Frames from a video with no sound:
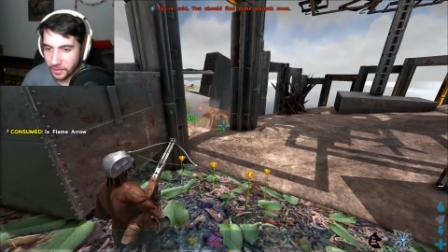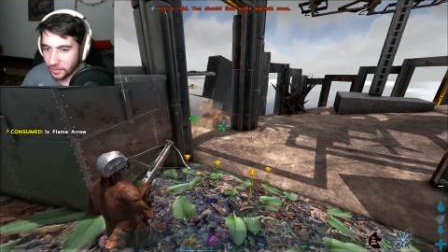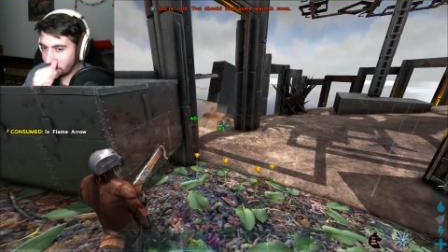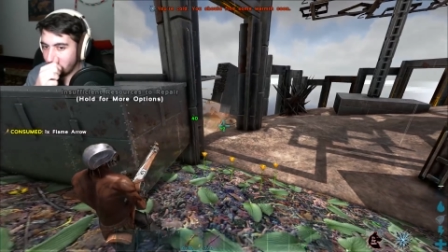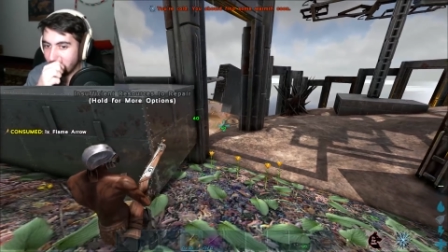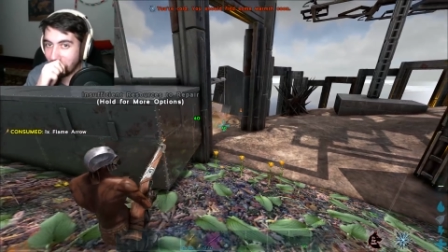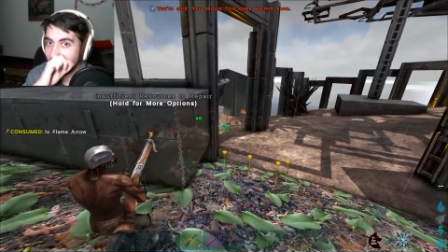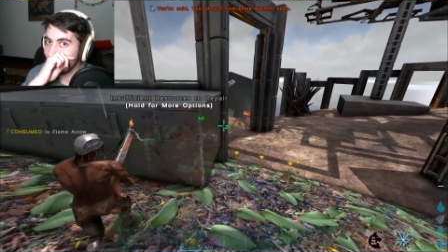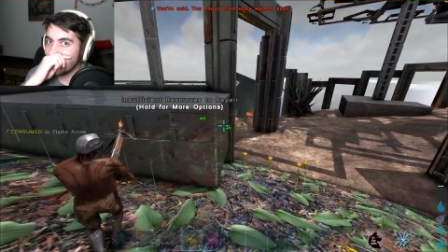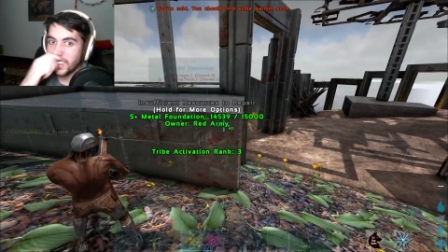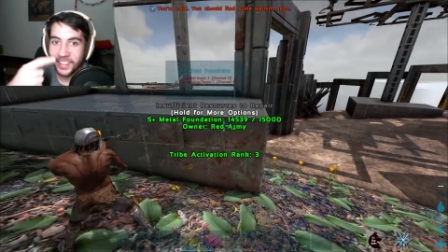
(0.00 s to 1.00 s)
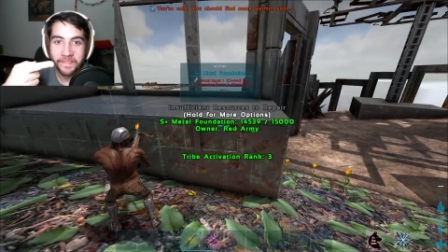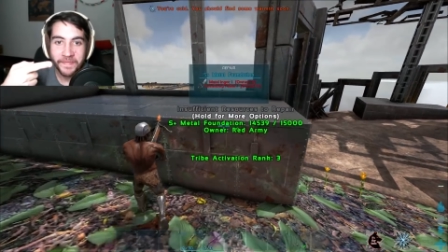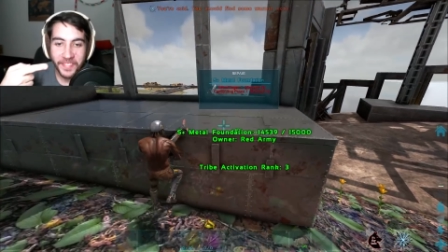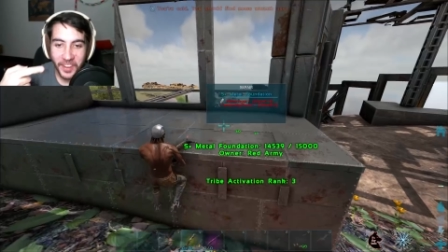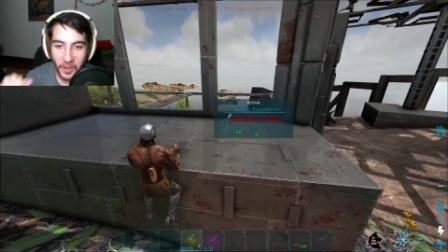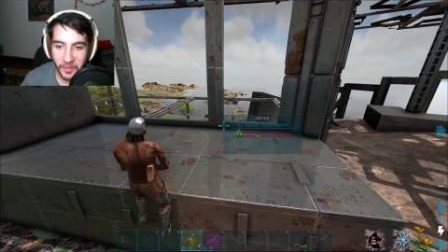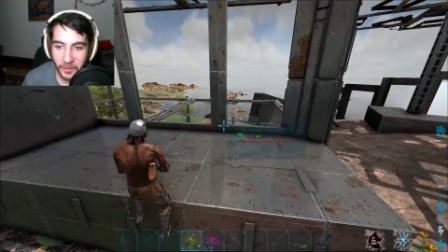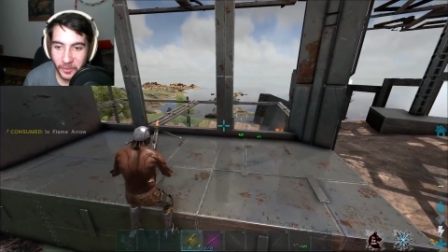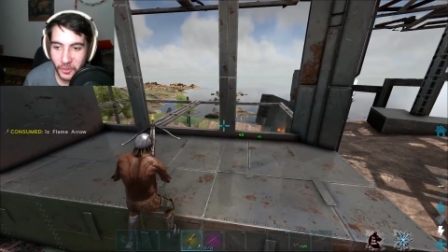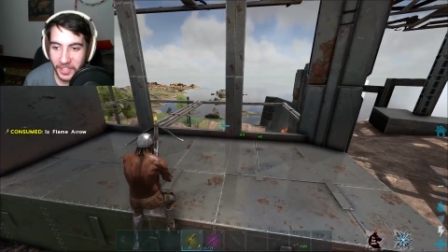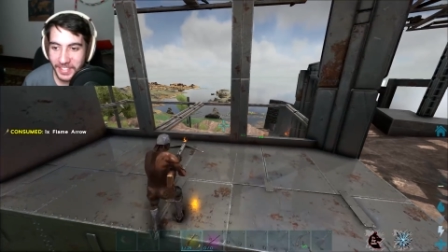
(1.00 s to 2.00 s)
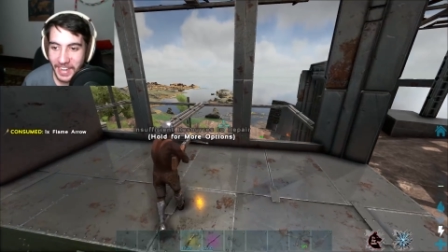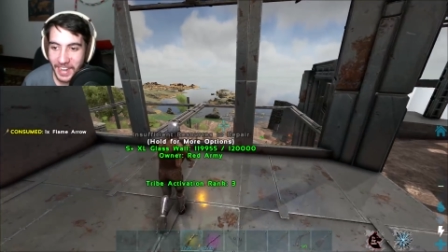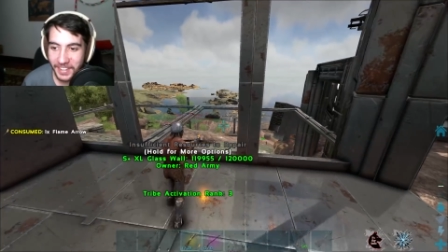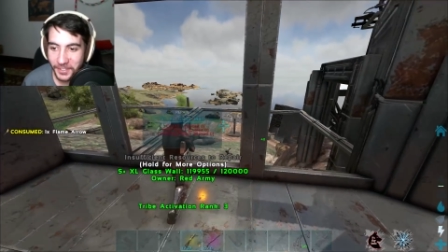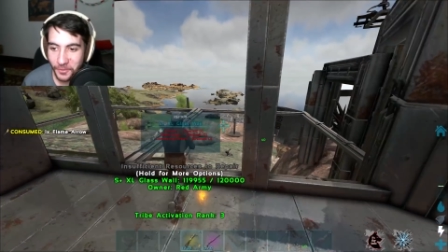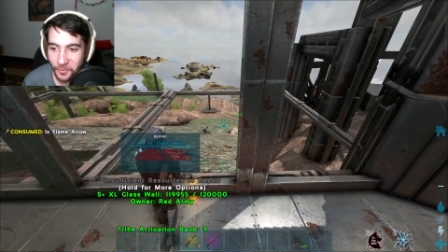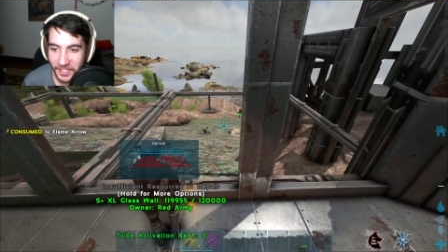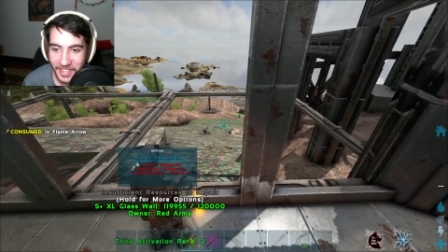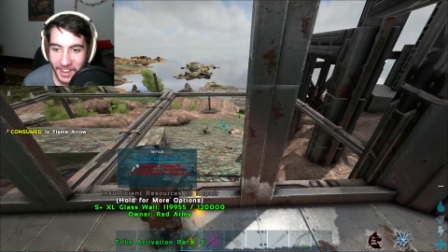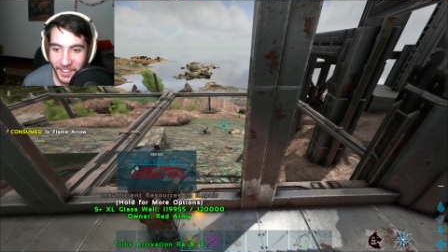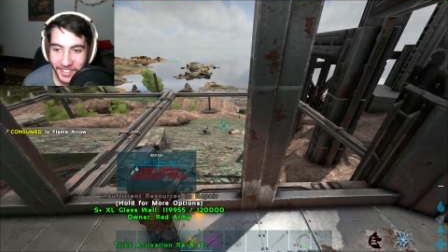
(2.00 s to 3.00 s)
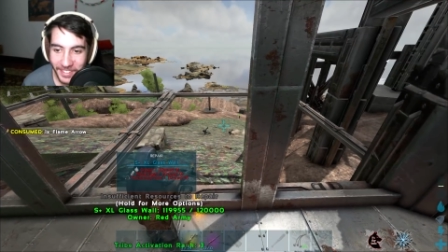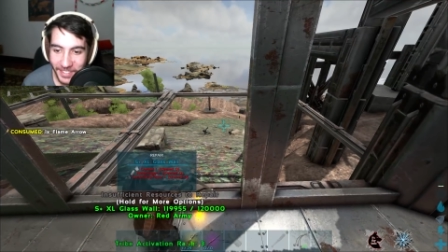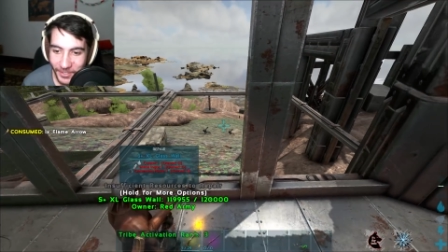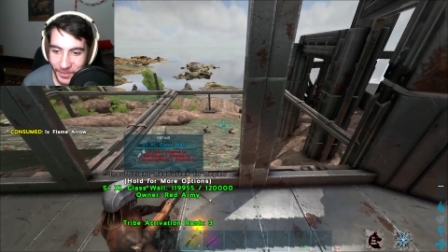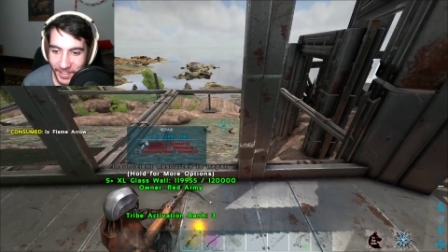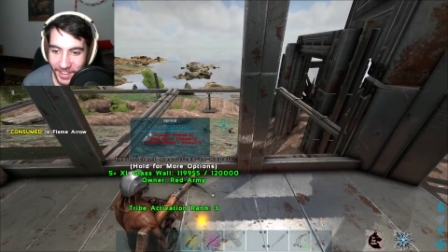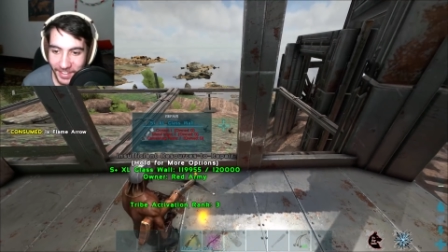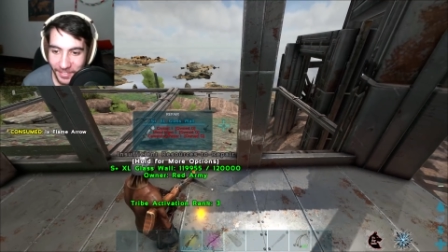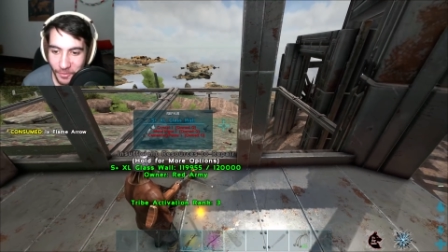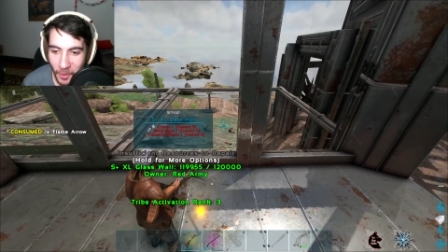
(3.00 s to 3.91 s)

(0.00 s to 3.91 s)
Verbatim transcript: in the front gate, but our little trick tactics worked out. So they got to get through a